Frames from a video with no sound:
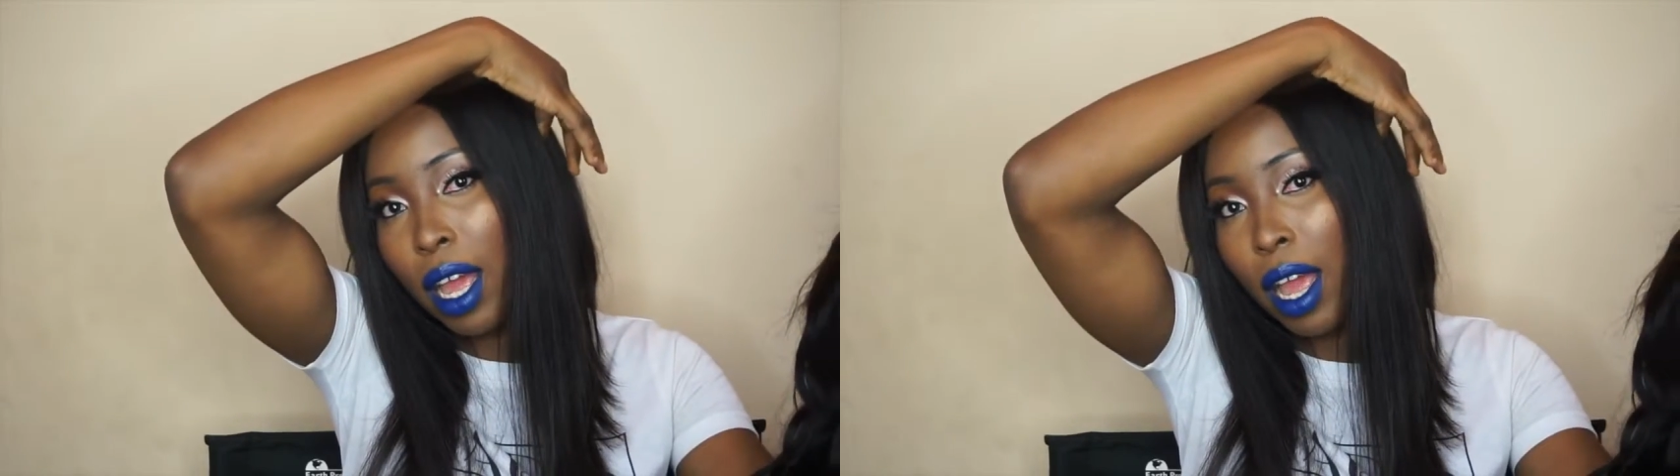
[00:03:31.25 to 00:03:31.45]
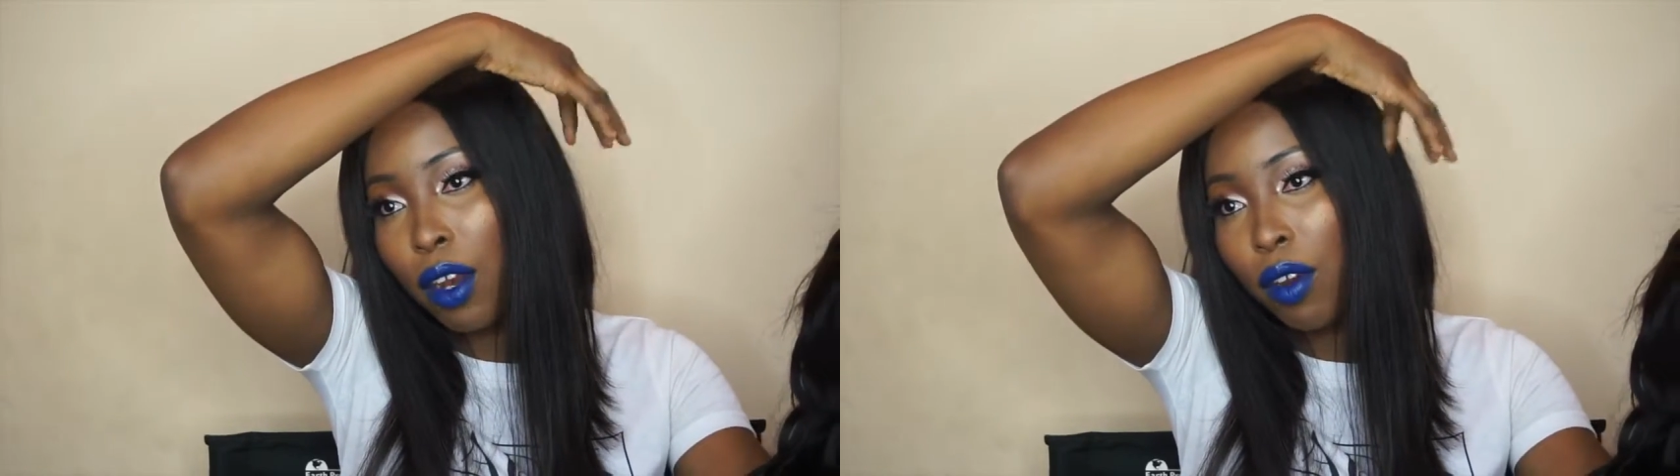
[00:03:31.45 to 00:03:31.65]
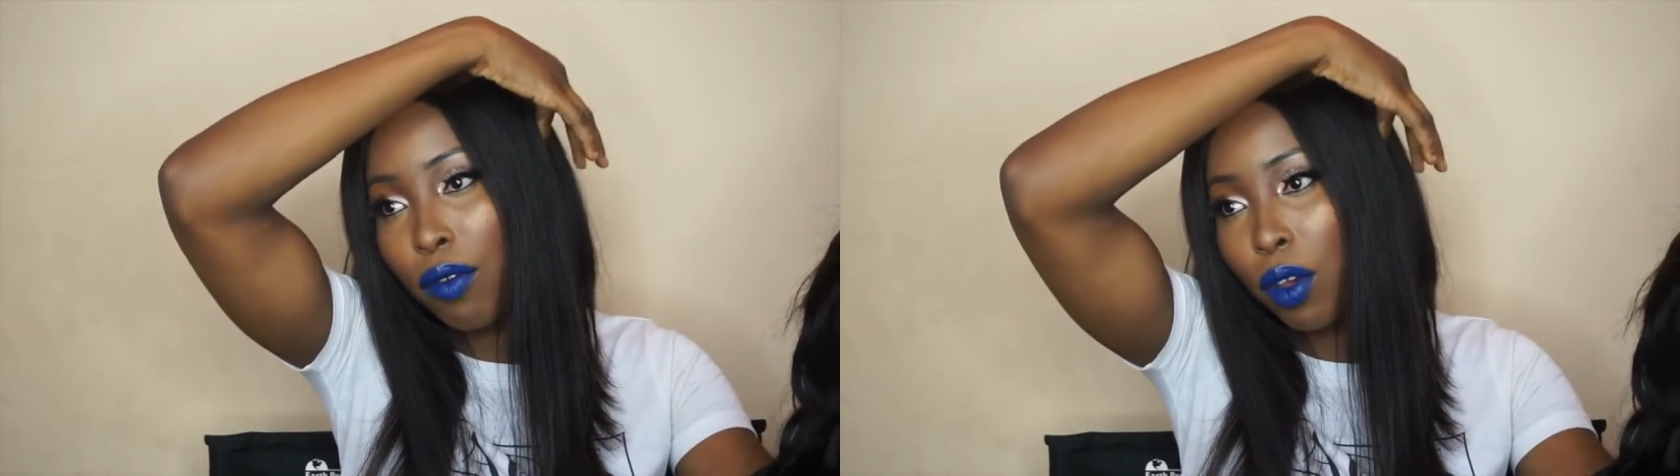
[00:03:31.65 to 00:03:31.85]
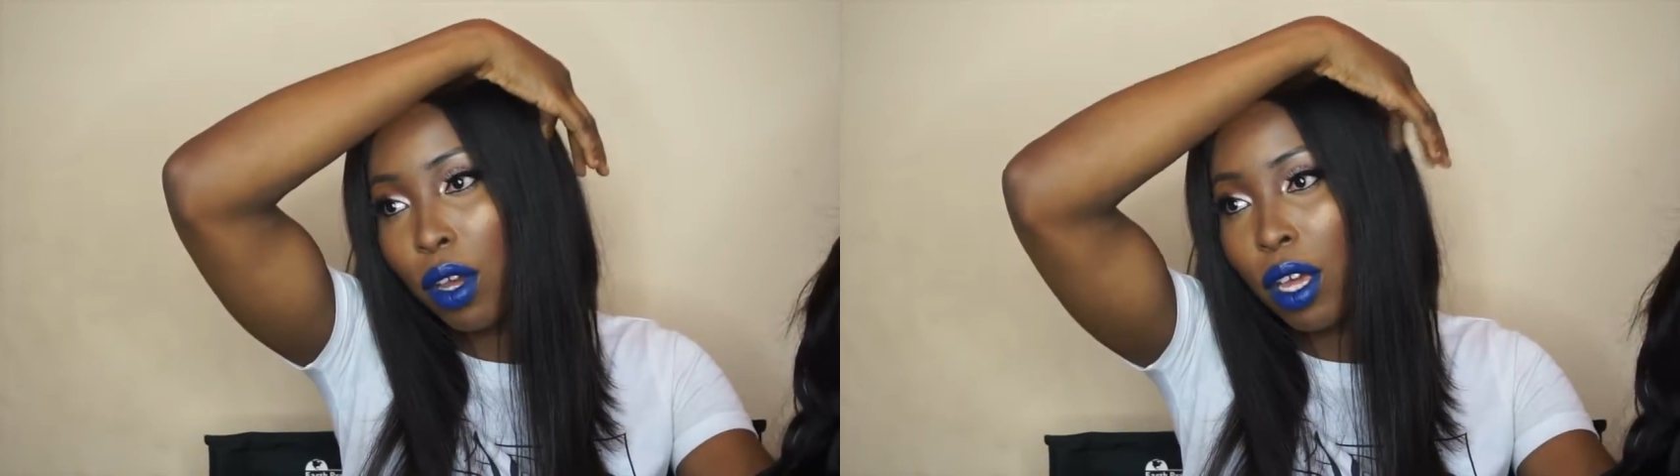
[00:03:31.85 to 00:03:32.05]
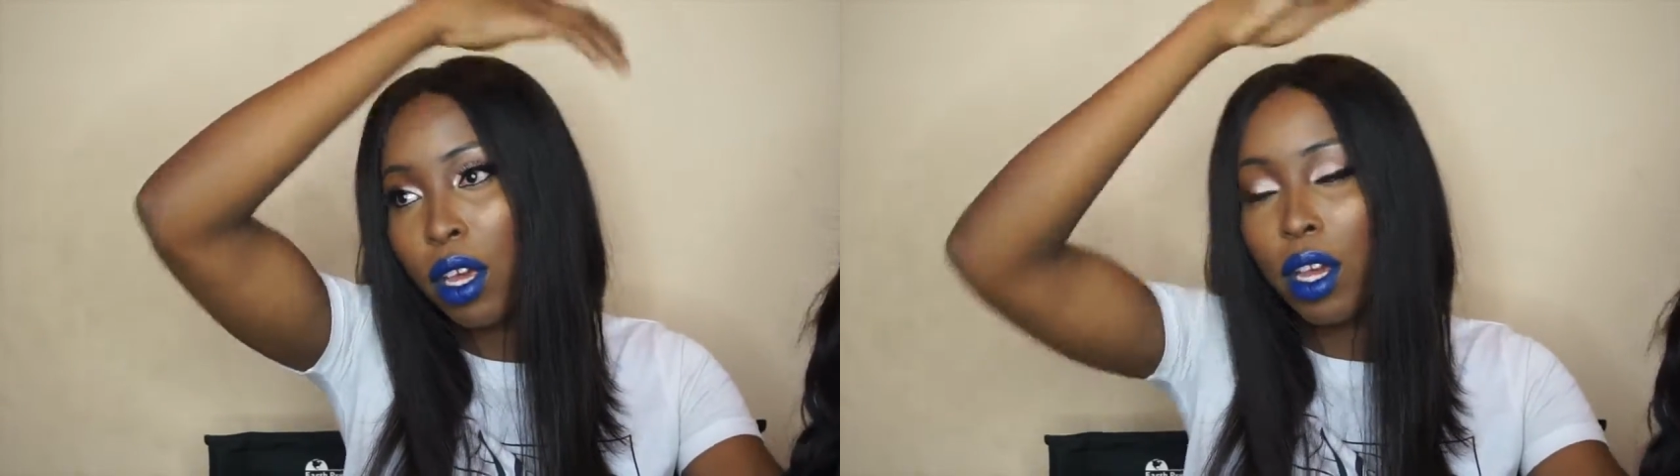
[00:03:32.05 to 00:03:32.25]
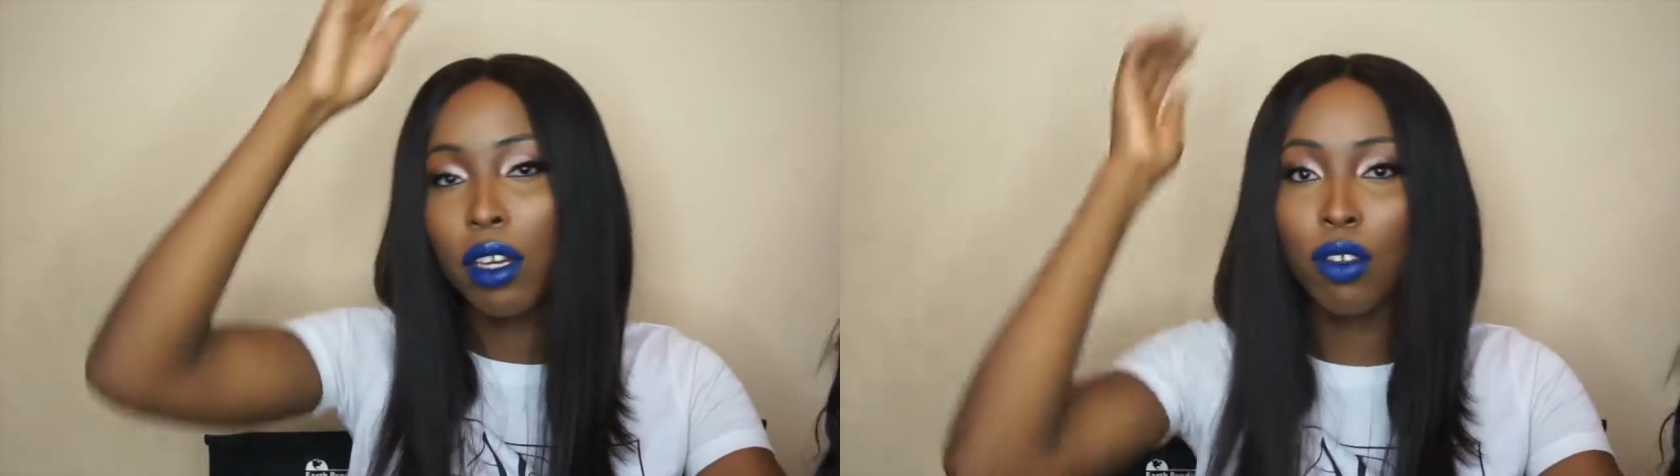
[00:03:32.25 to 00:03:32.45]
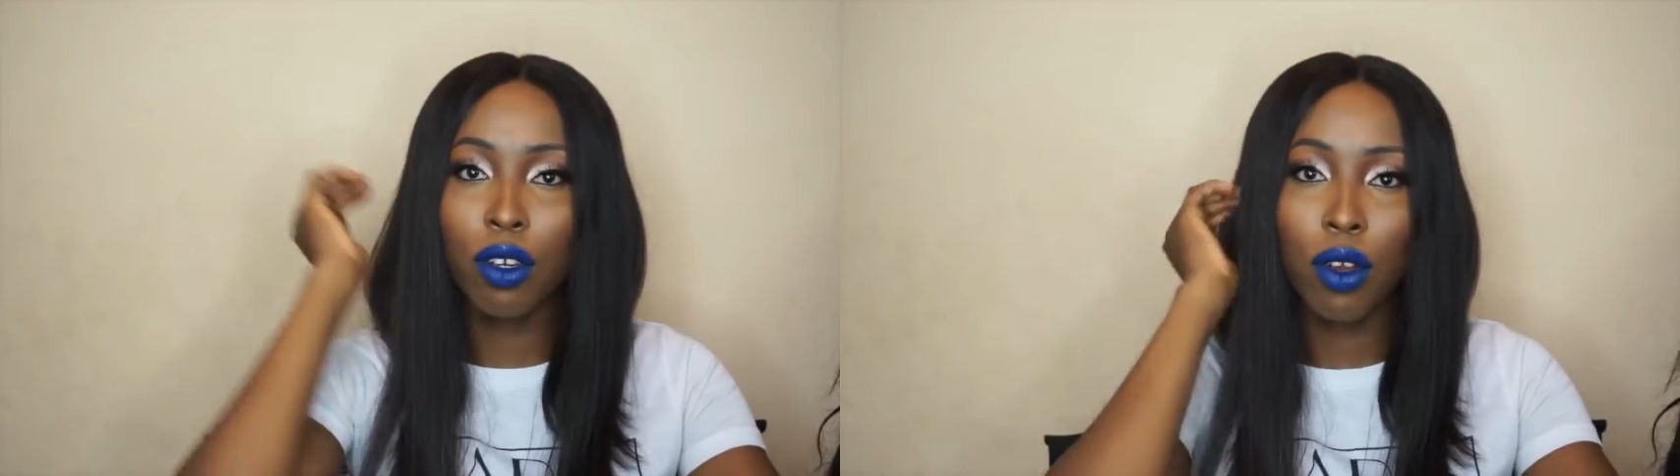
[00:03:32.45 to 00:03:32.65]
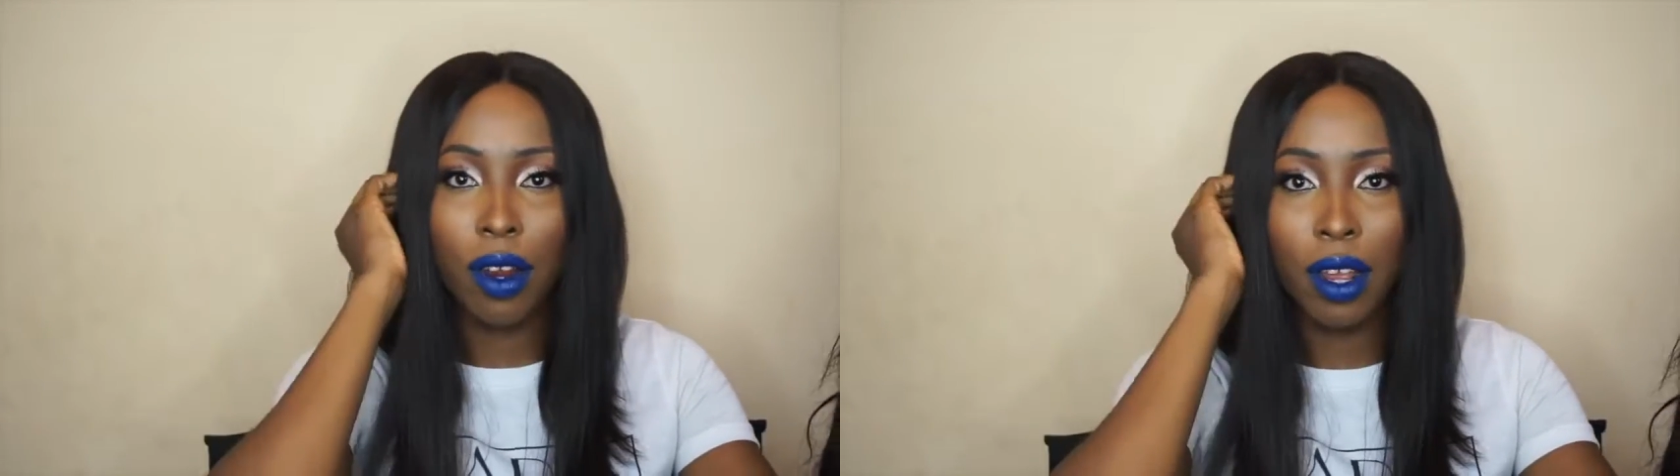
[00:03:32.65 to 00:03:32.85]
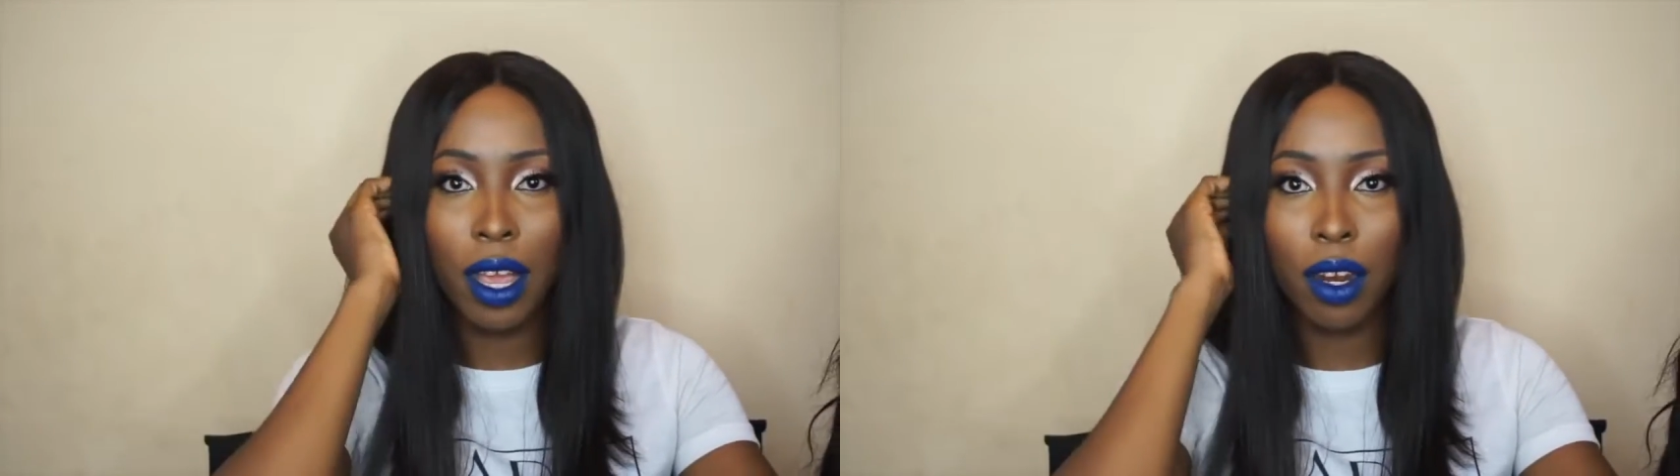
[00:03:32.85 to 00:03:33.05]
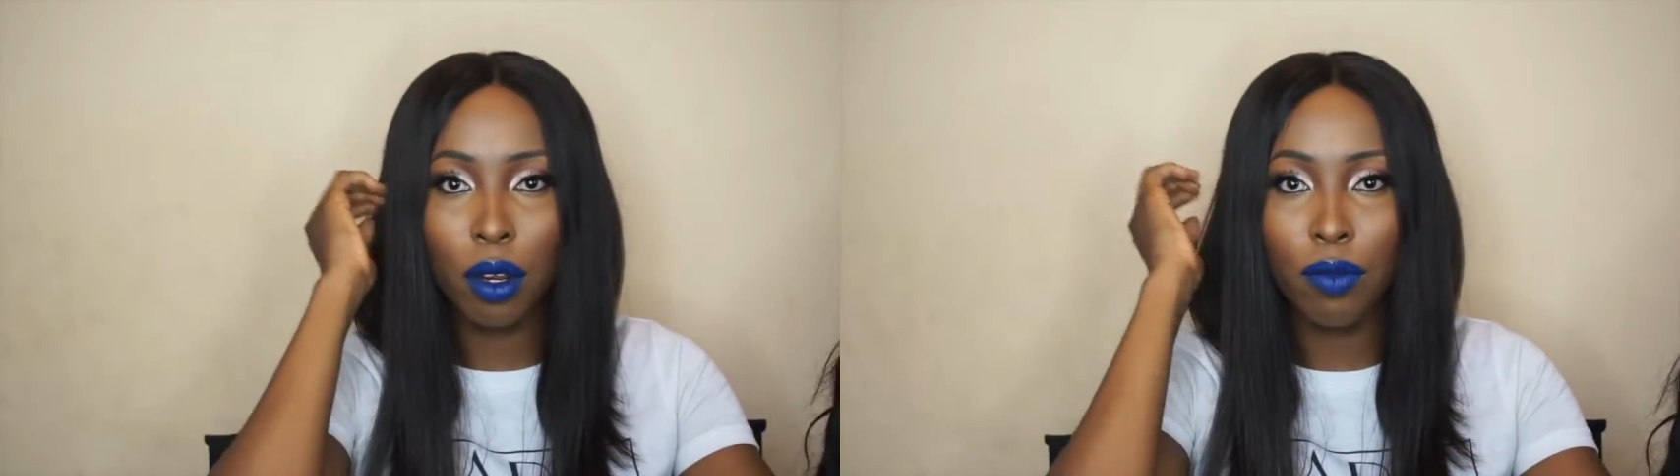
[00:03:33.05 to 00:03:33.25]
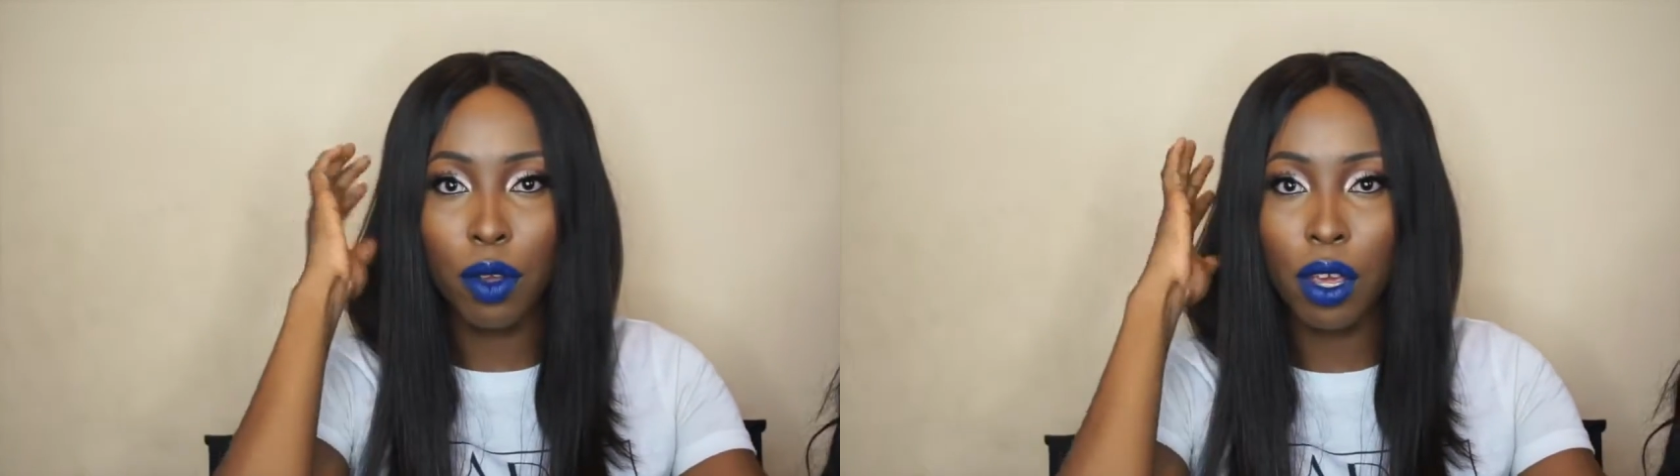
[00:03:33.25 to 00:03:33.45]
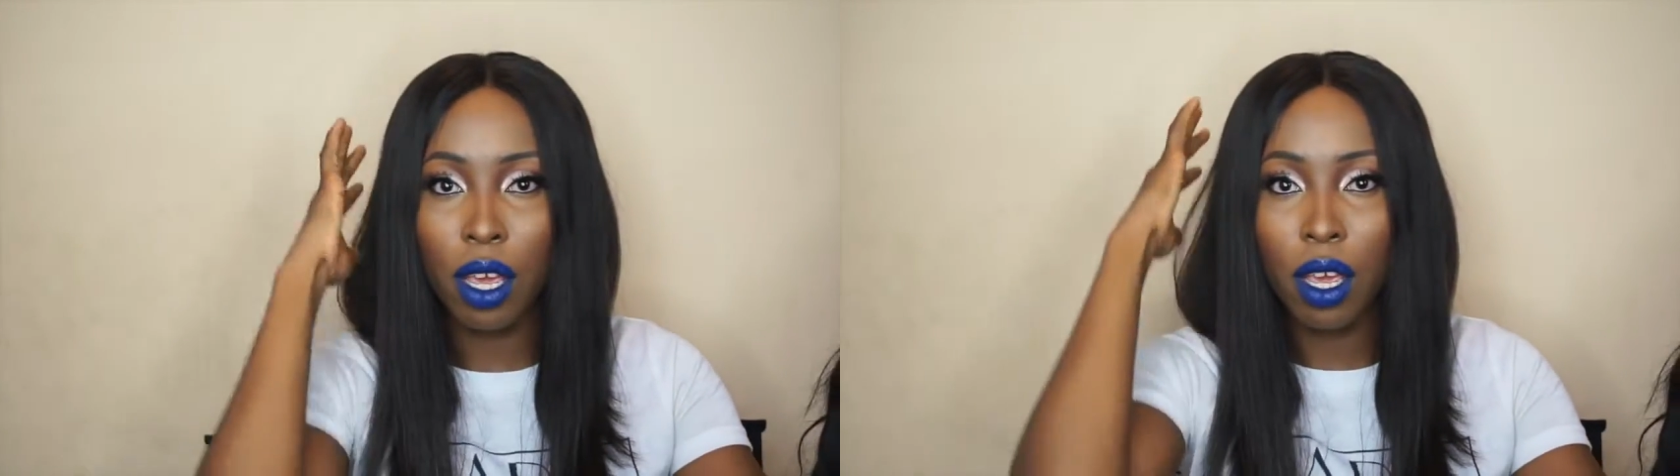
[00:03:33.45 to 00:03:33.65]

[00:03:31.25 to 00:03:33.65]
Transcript: end of your ear to the other end of your